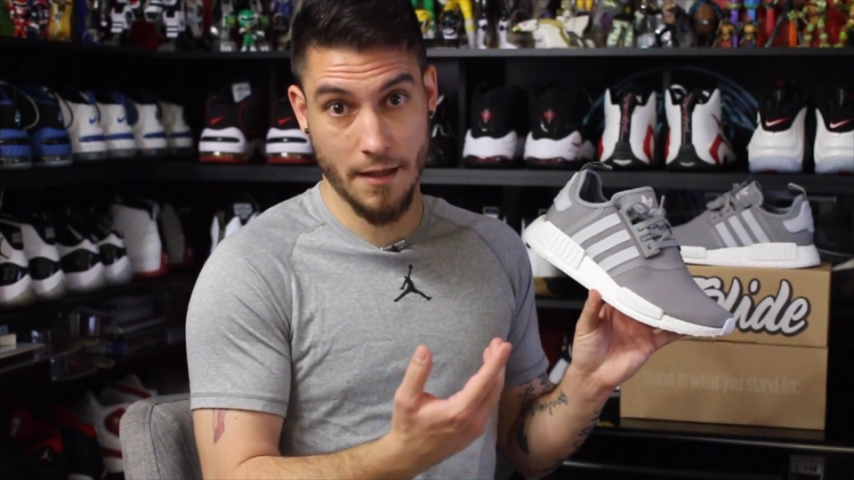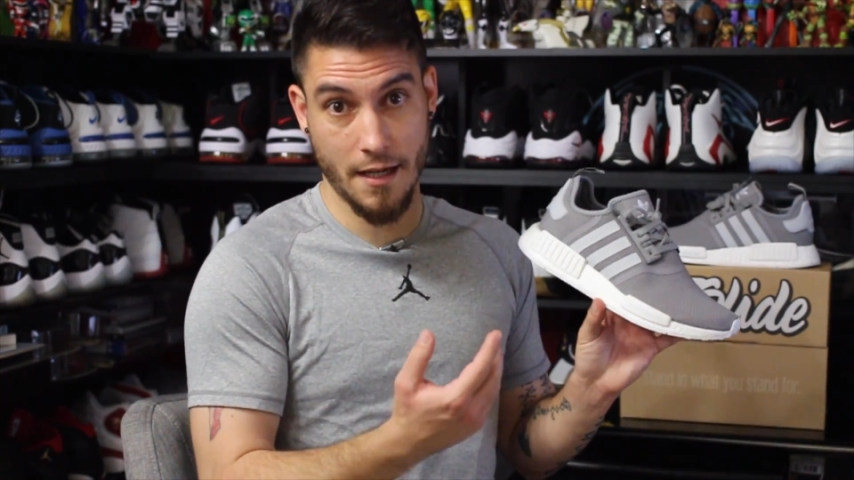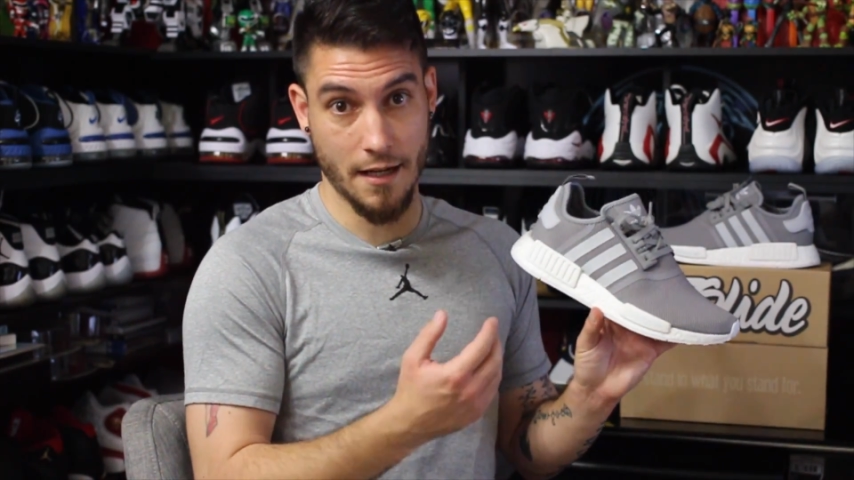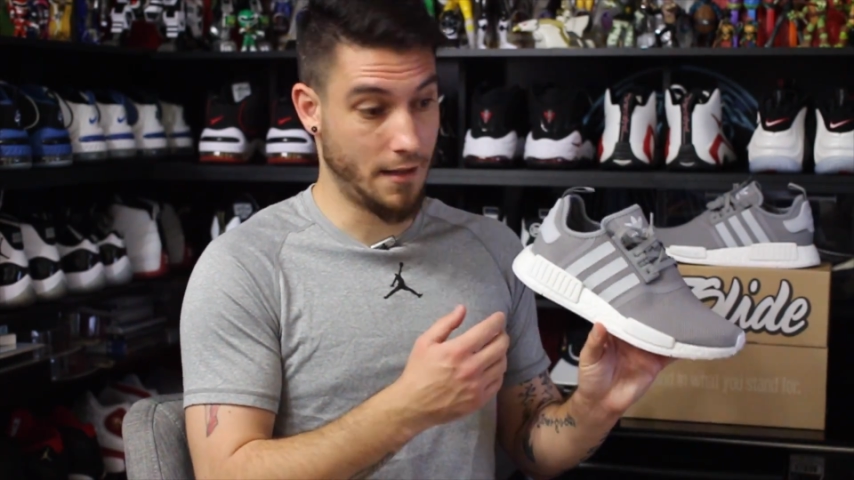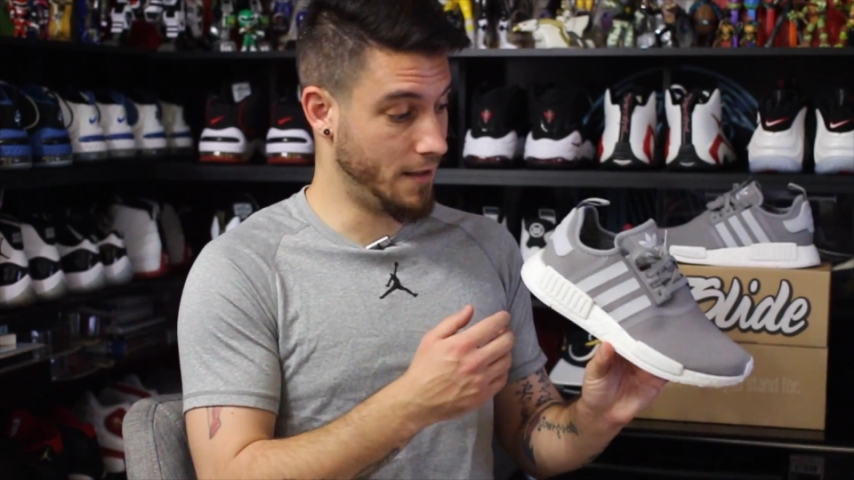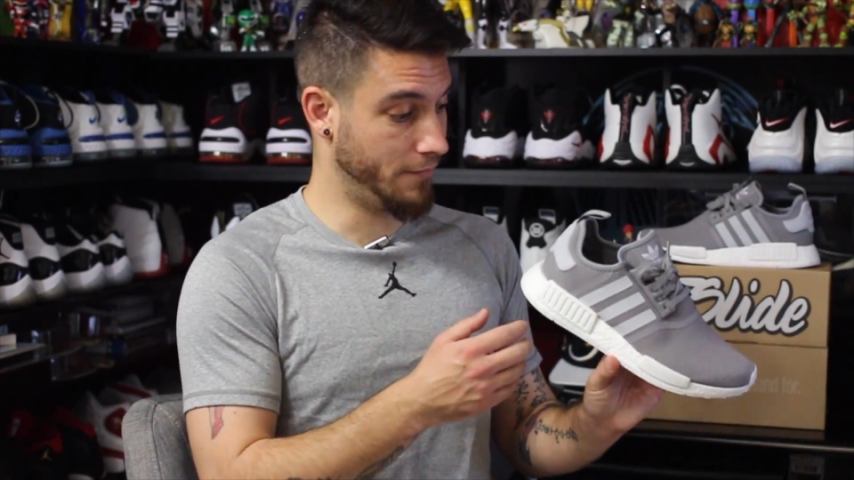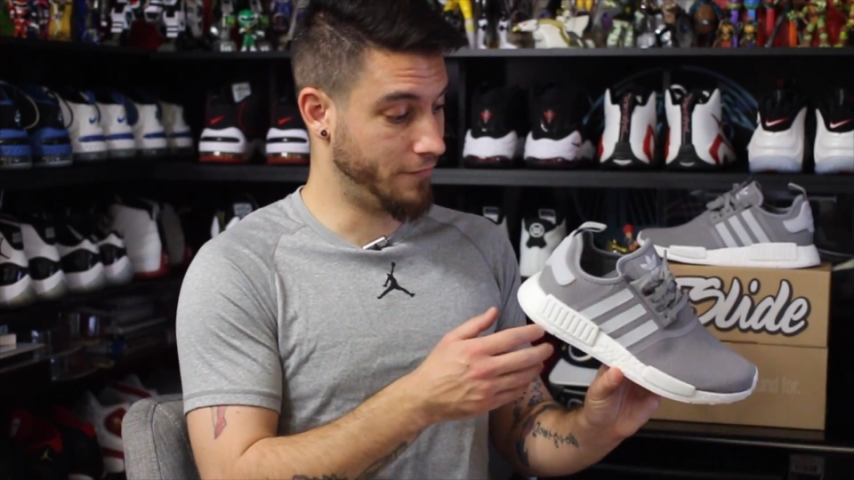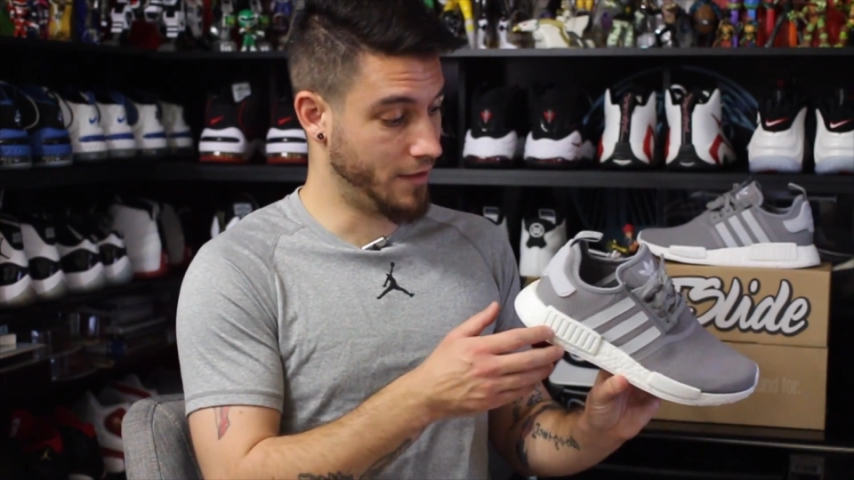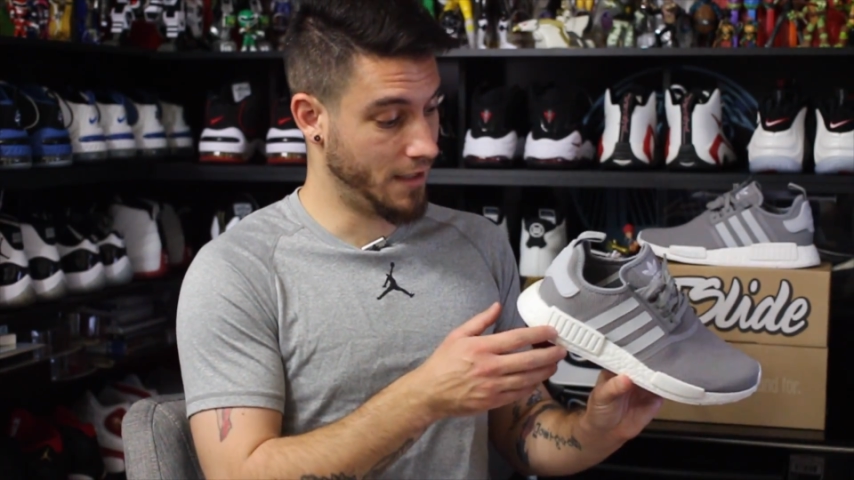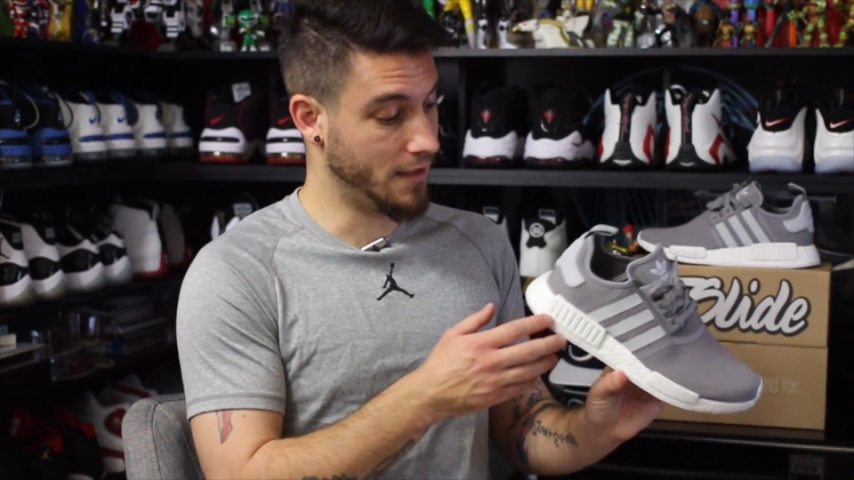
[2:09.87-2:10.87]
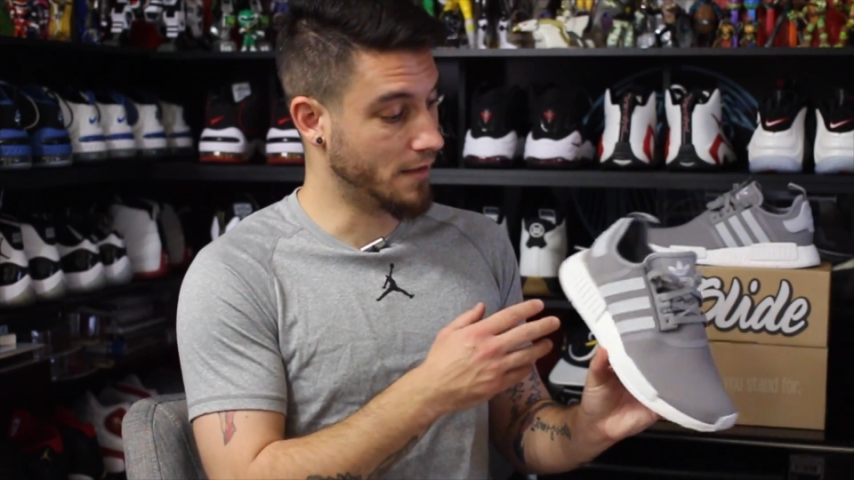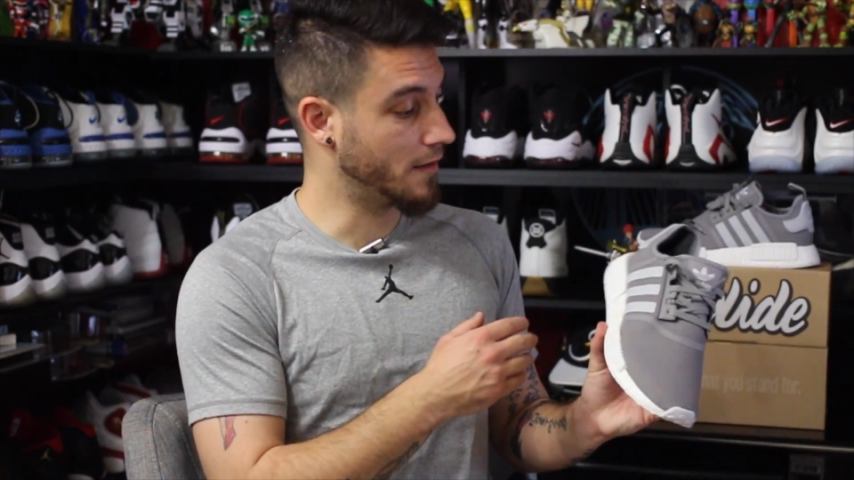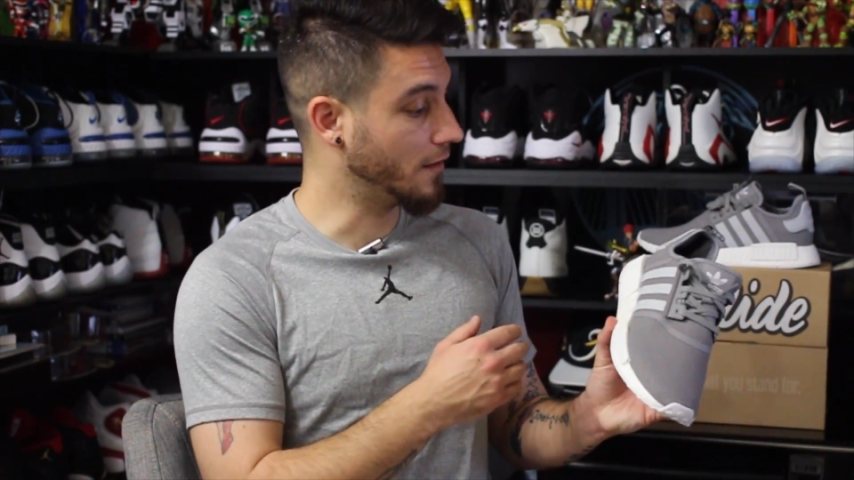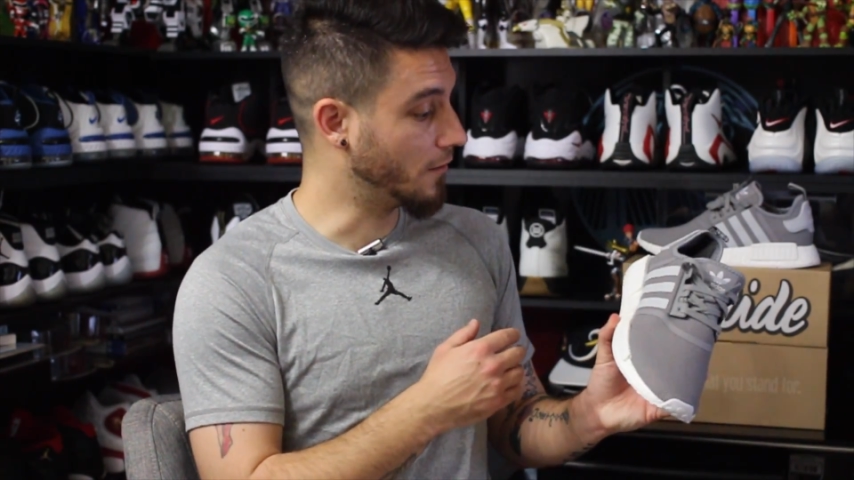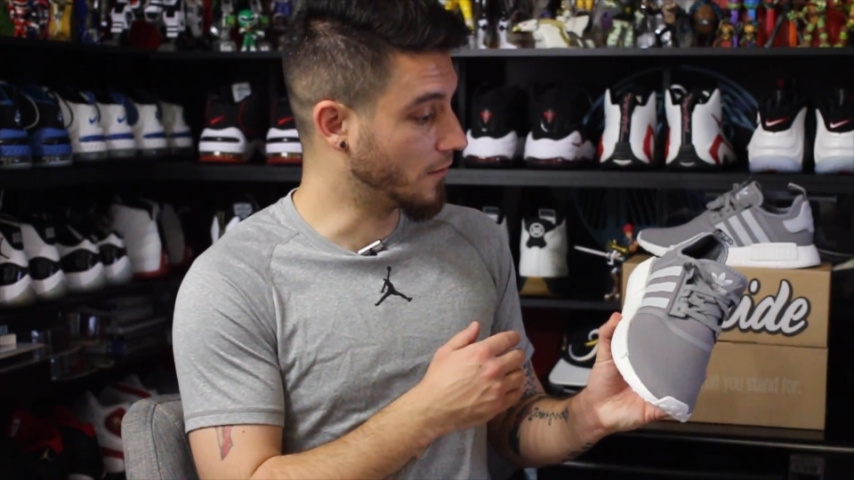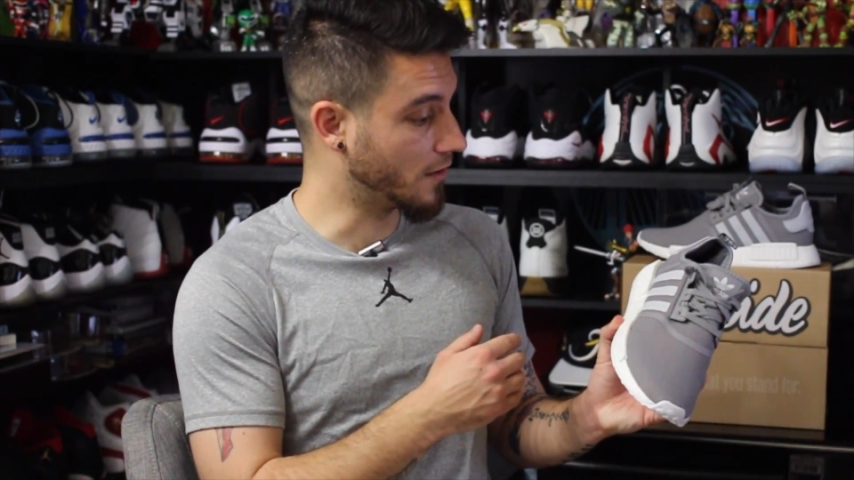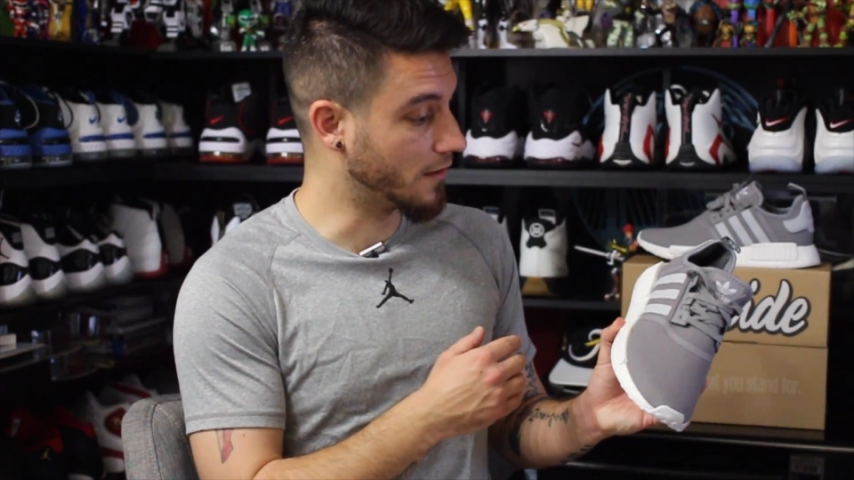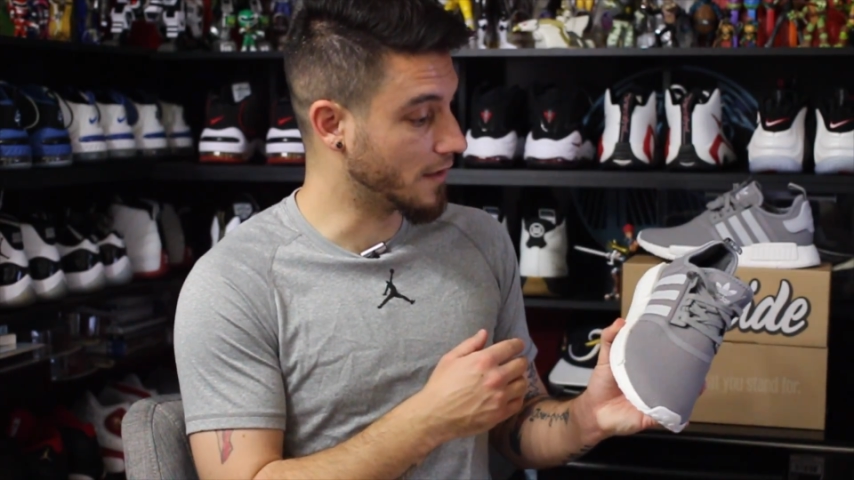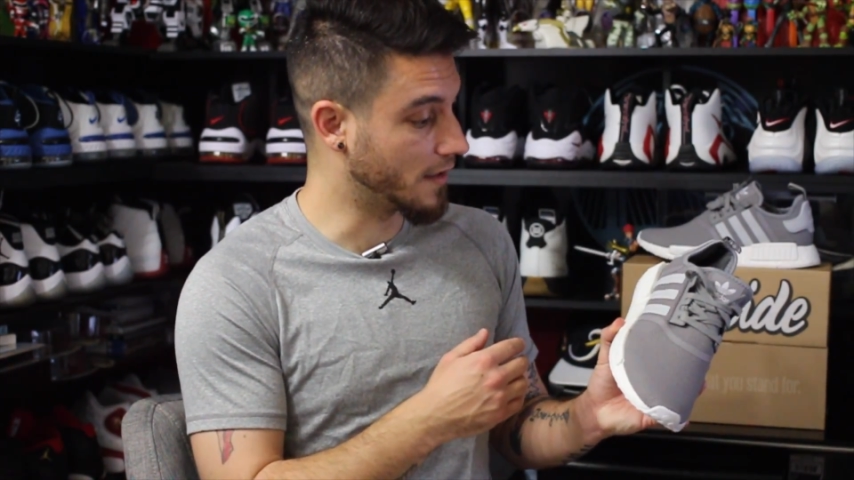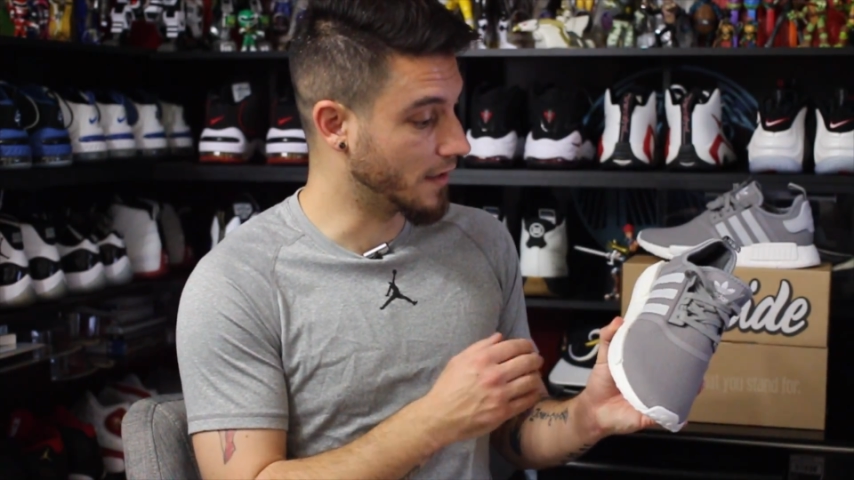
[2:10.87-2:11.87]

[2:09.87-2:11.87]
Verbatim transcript: they got a lot of Adidas logos on this